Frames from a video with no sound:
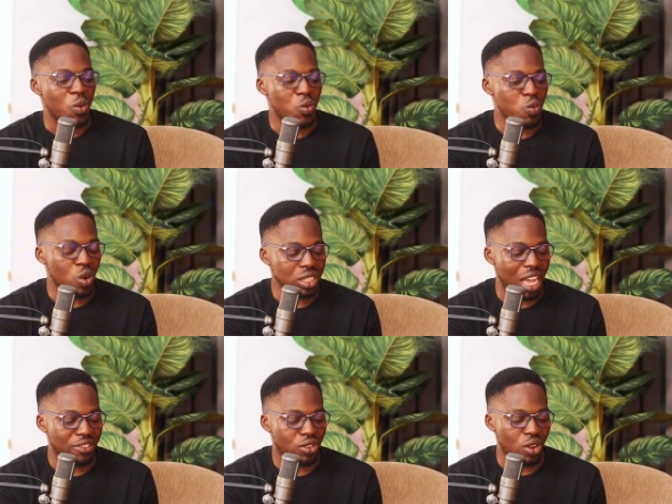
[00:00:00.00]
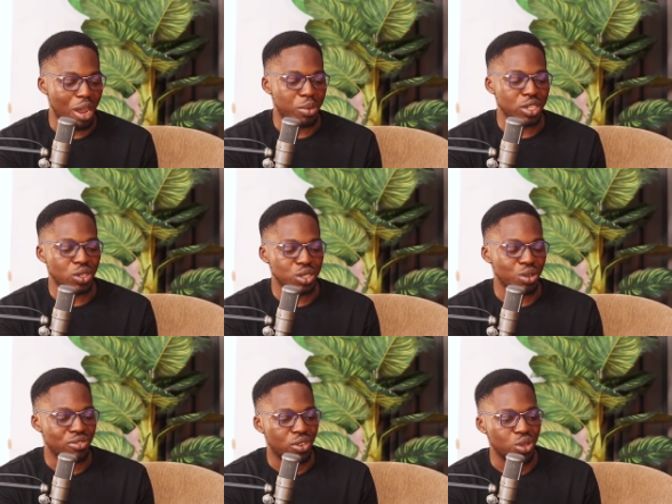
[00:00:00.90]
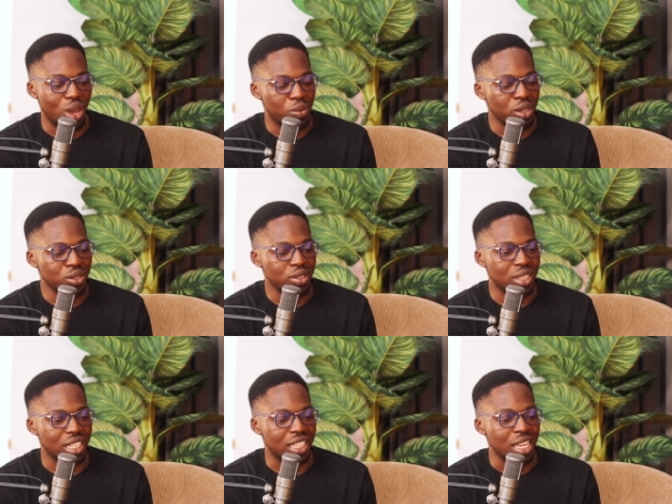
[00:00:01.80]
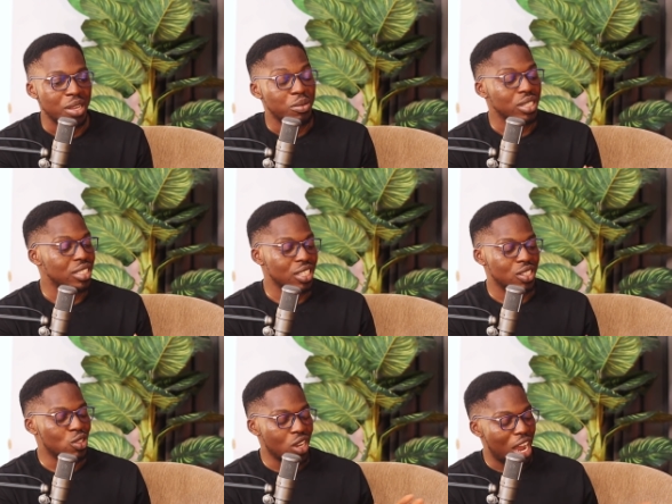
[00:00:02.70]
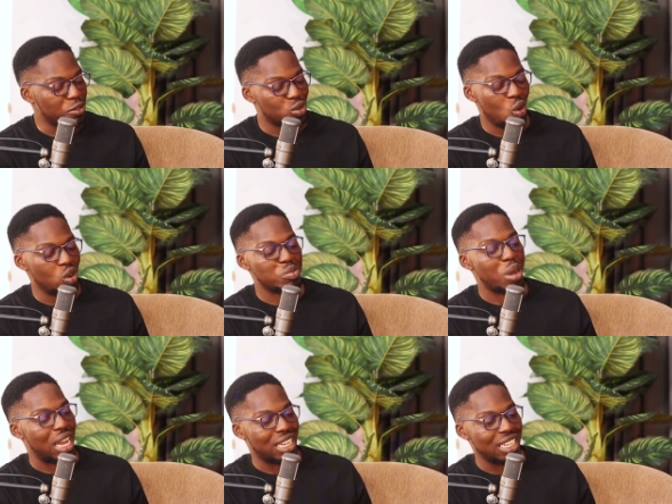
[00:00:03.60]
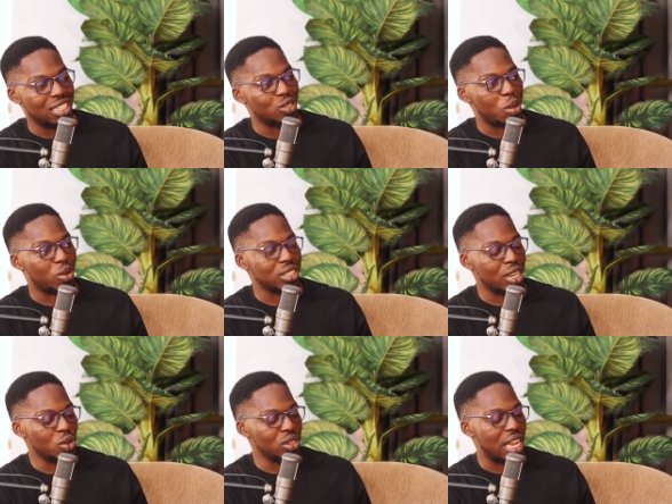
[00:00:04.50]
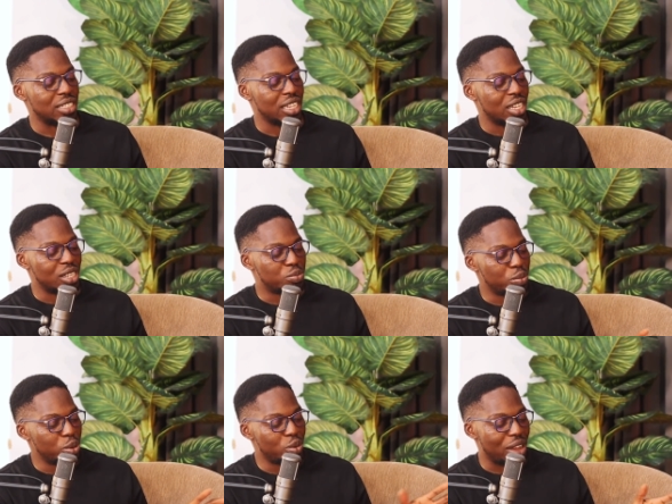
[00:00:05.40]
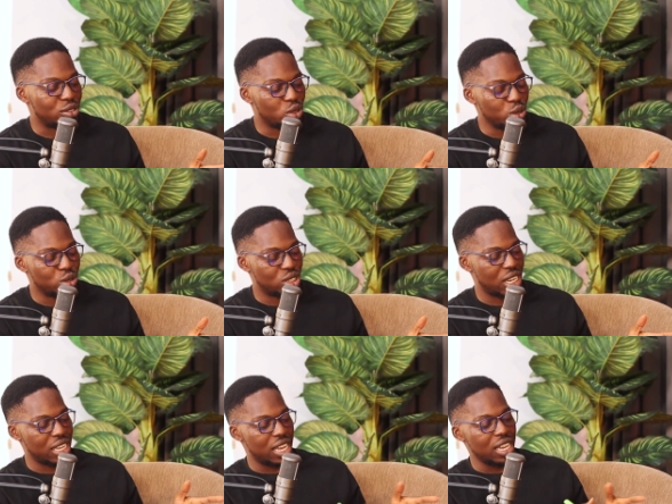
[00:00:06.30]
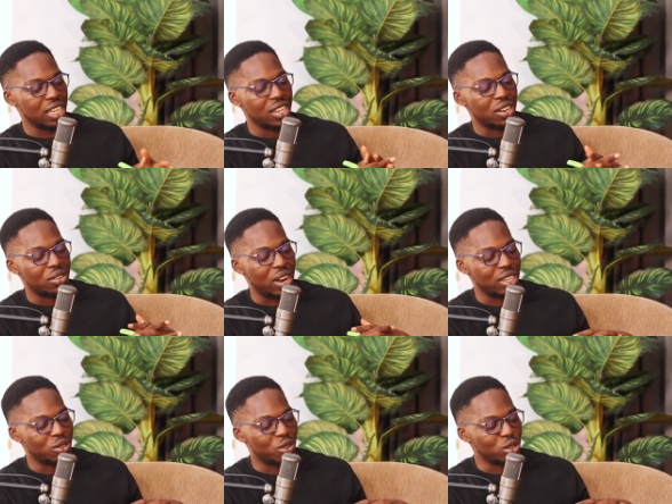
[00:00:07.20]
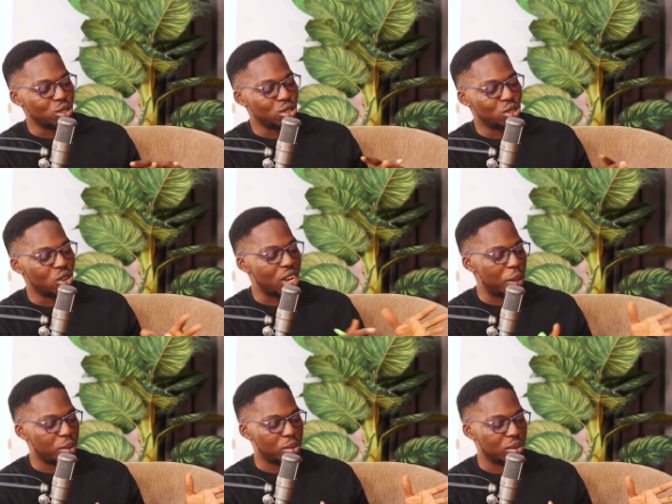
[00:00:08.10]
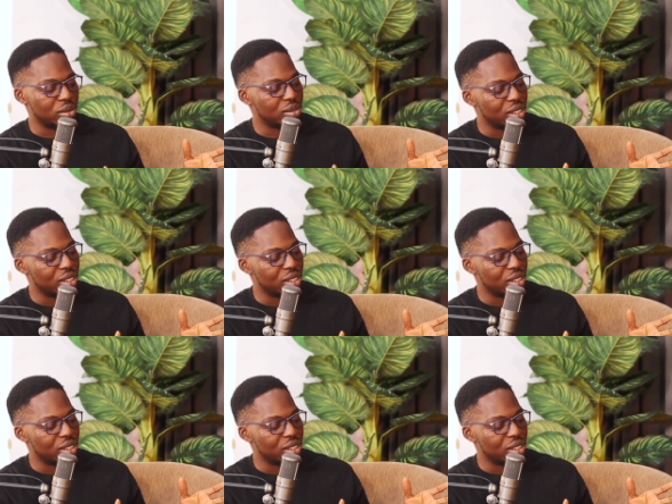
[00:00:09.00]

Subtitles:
what have collaboration done for you, and what do you think? See, you don't have to hold back in this one, because I know that people have shown you shege, right? You've also shown other people